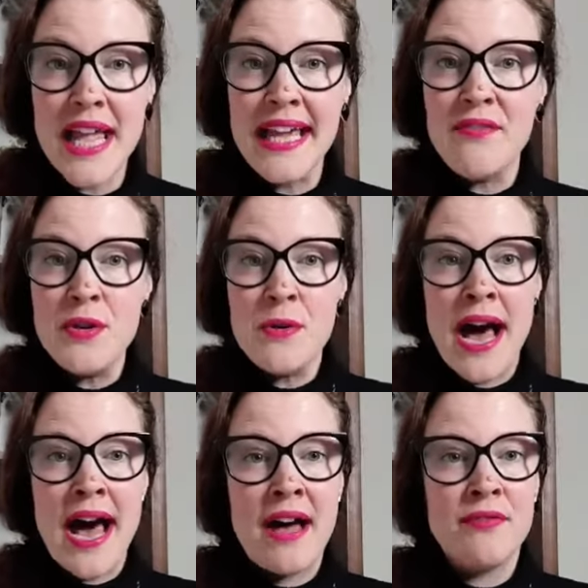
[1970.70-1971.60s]
if you
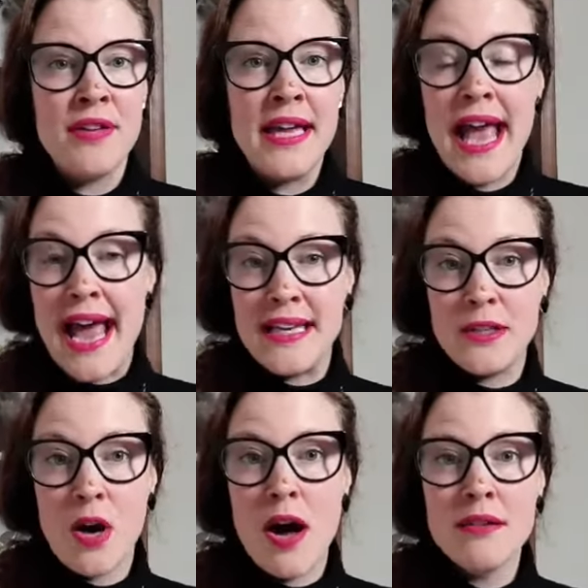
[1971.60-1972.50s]
have any
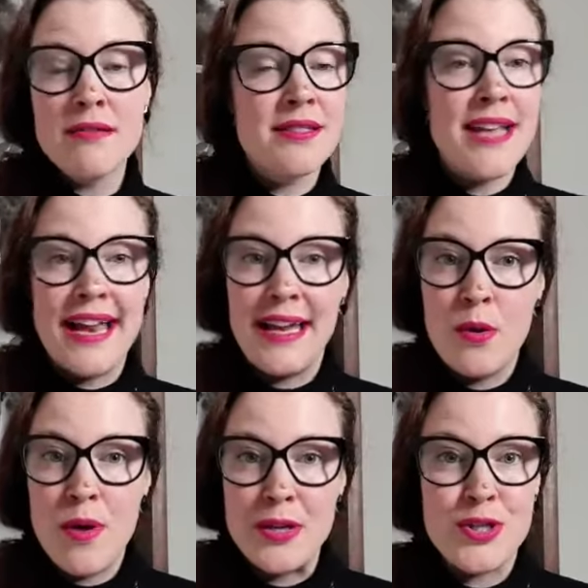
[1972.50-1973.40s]
thoughts, any
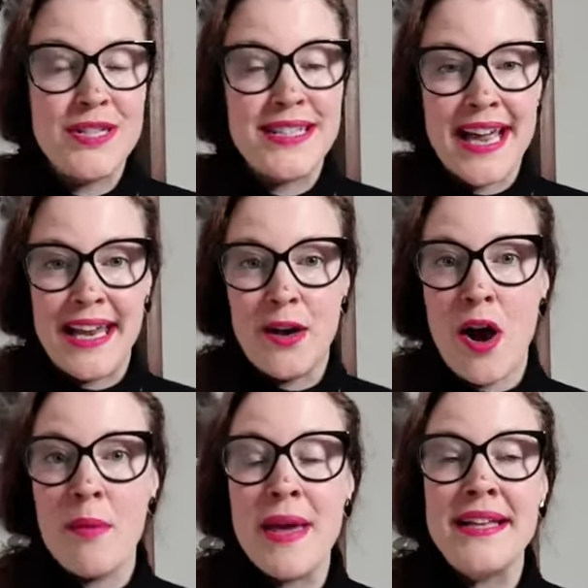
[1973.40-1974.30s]
questions, any
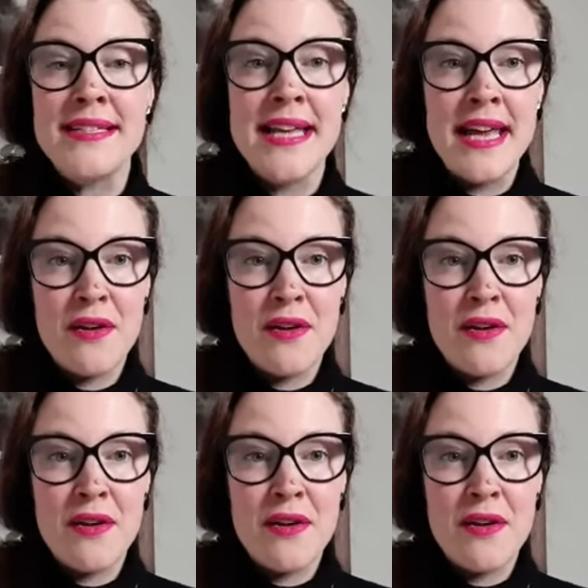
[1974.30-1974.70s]
comments,